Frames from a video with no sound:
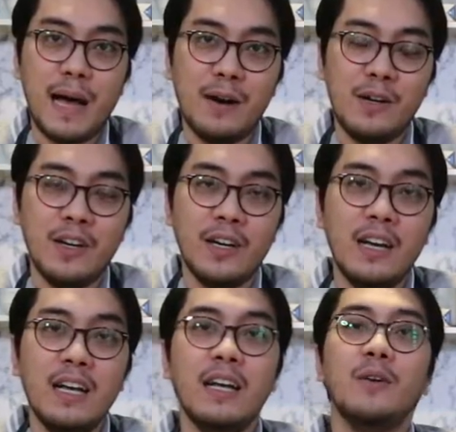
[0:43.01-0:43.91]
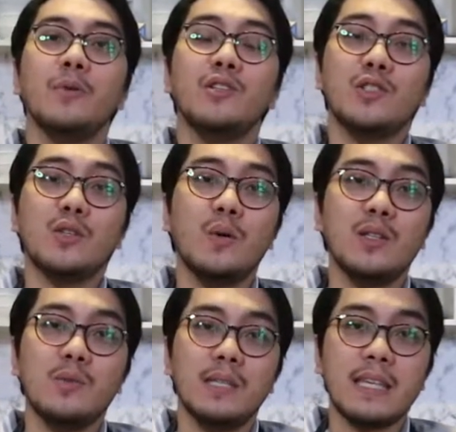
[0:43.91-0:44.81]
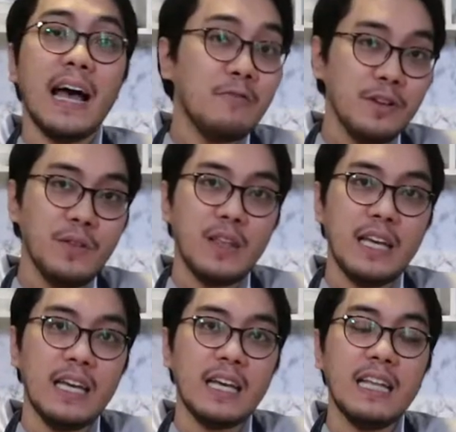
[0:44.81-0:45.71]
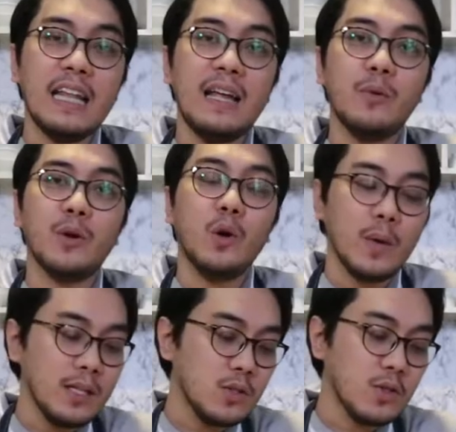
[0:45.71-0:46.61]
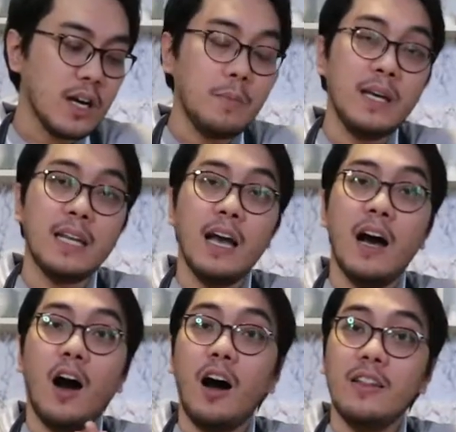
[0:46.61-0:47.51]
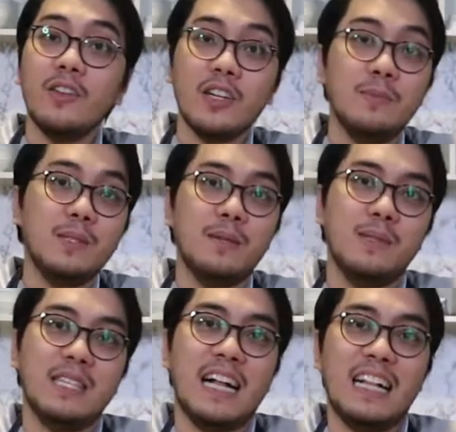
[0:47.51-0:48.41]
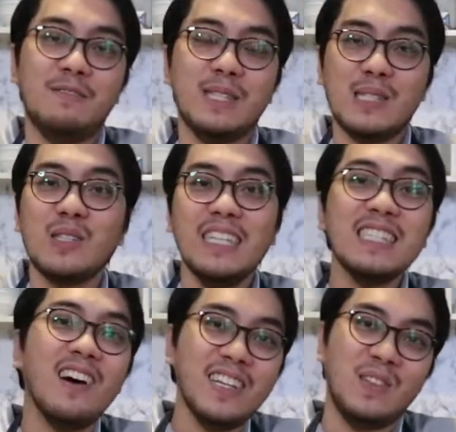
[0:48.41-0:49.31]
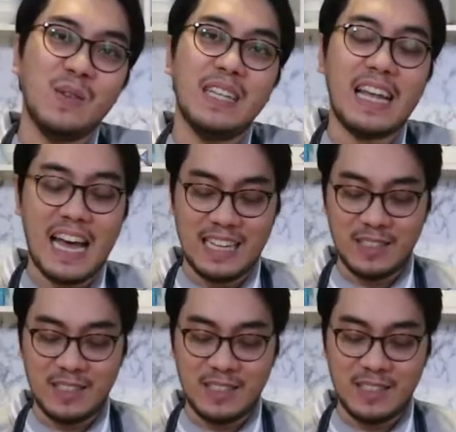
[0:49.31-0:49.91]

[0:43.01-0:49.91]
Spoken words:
powder. We're just going to mix everything and then we're going to rub it on the ribs themselves. So let's start doing that.